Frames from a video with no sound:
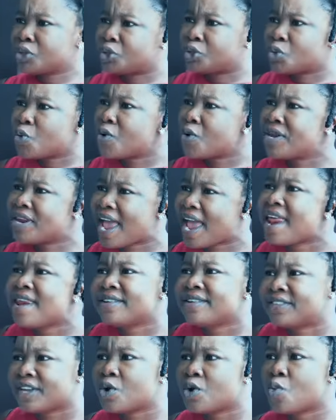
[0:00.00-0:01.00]
not doing
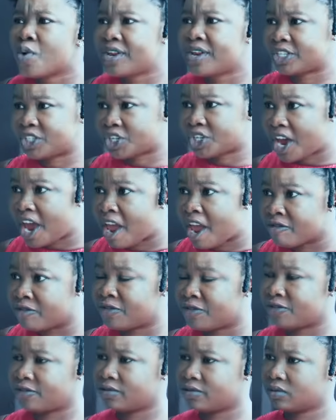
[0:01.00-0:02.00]
anything with the
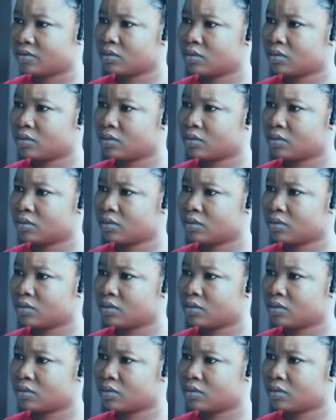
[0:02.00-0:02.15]
chef.